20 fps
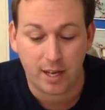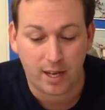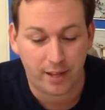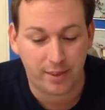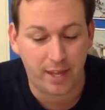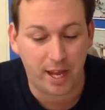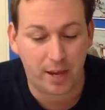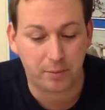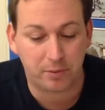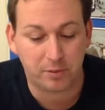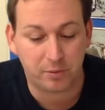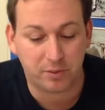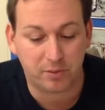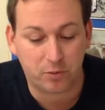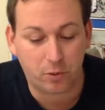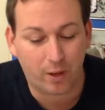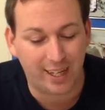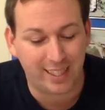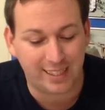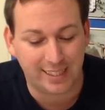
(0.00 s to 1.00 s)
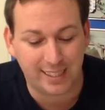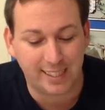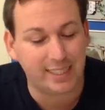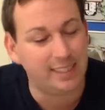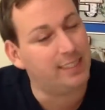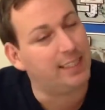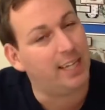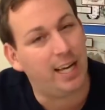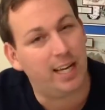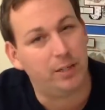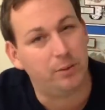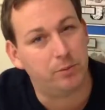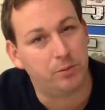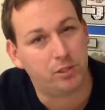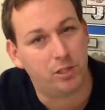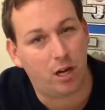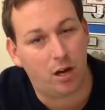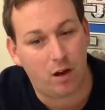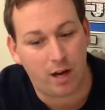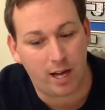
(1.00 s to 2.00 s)
and that was with quite a detailed
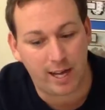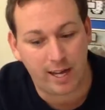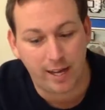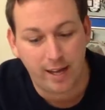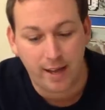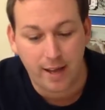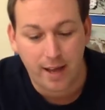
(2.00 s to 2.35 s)
die.